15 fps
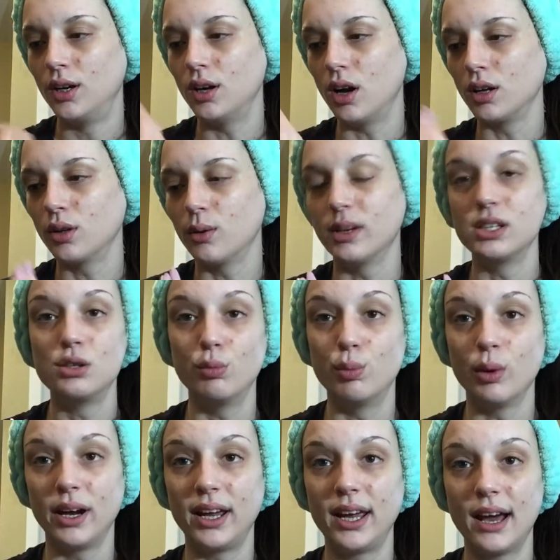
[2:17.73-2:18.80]
not going to
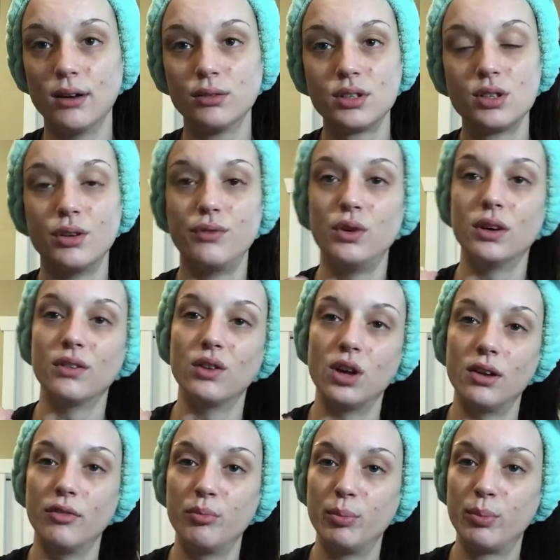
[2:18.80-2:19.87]
break out. So if you have a
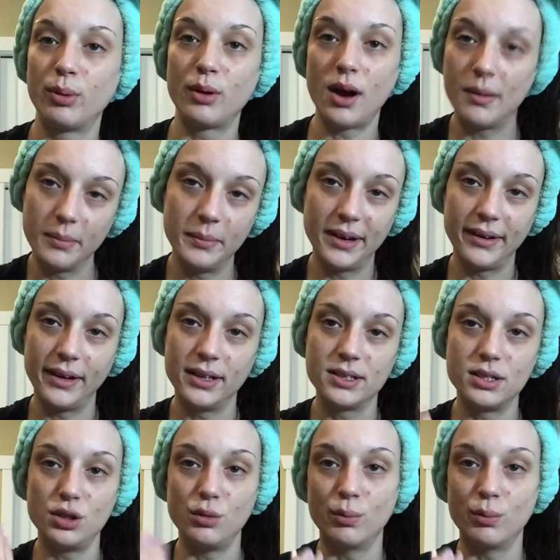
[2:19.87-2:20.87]
lot of problem areas and